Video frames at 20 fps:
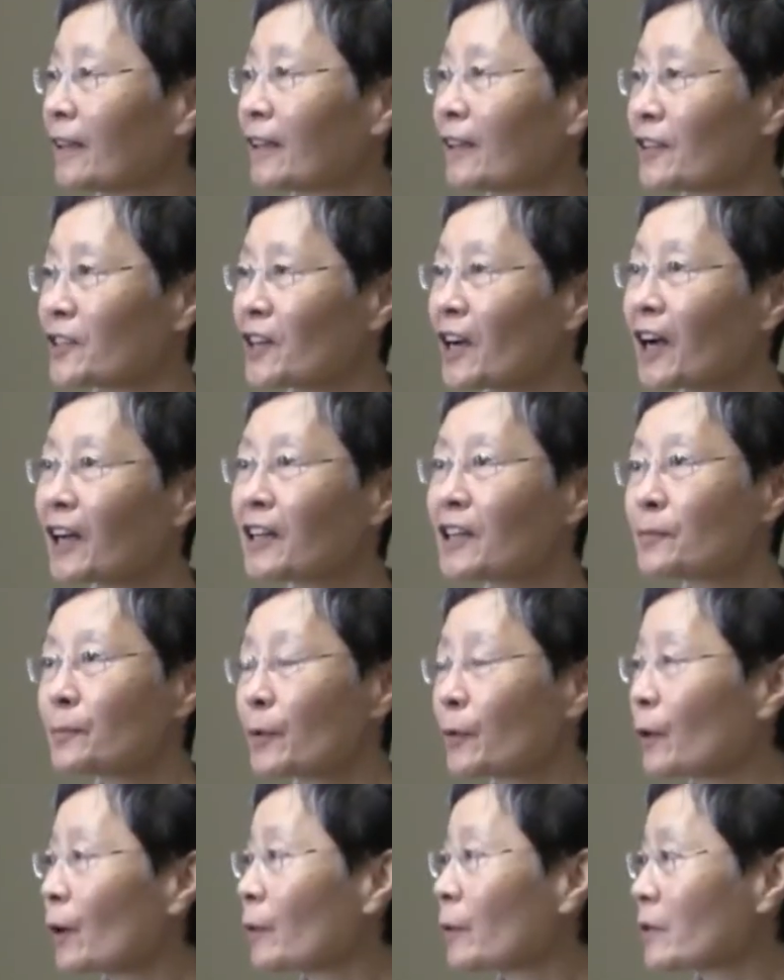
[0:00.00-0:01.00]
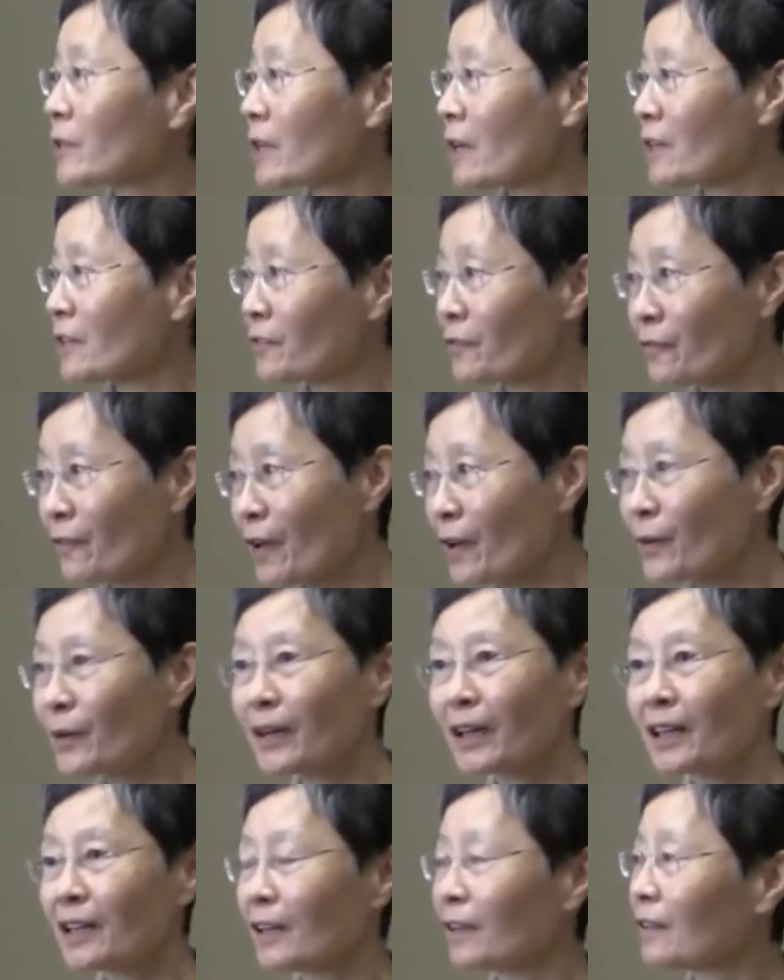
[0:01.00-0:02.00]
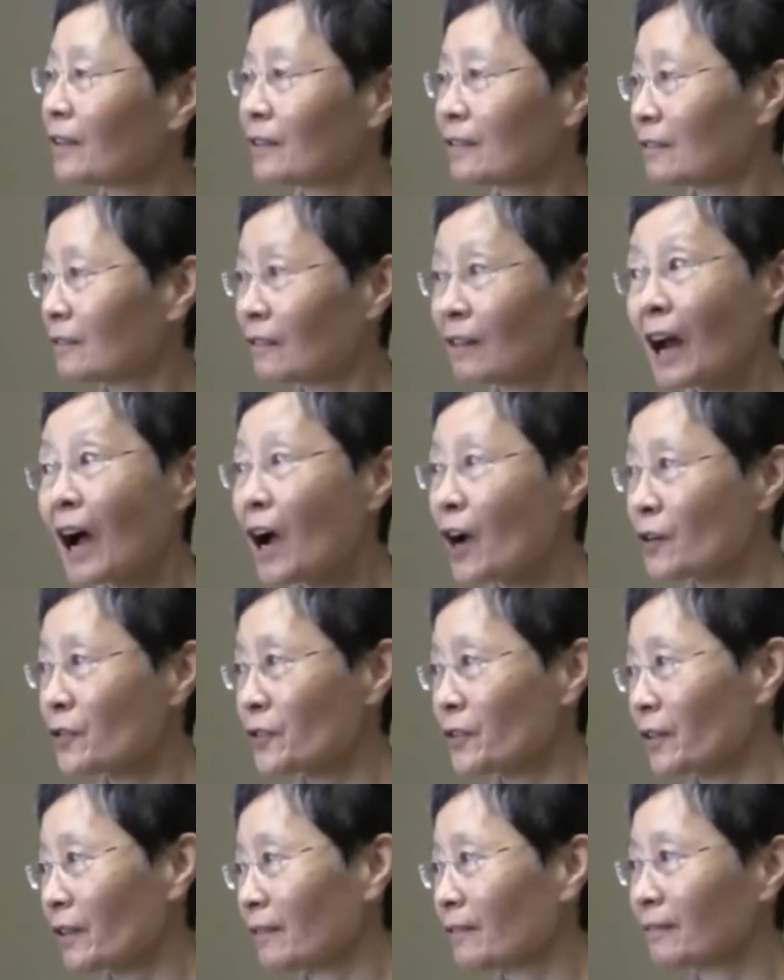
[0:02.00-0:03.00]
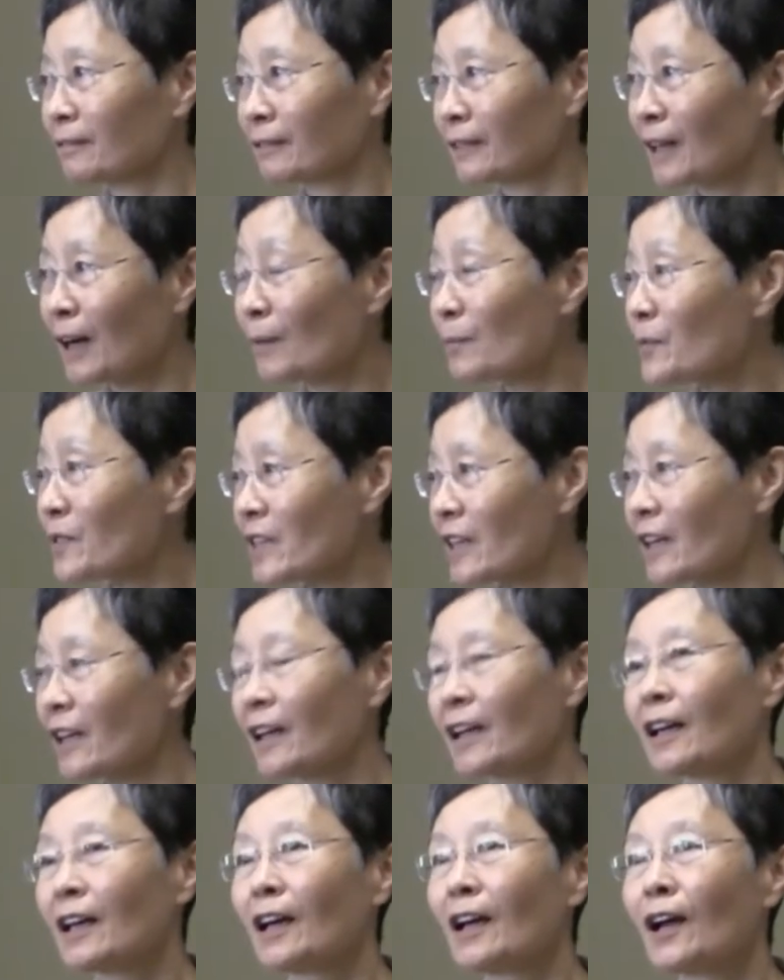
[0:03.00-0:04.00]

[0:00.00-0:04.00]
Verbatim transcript: The Chinese bureaucracy is very large and clumsy.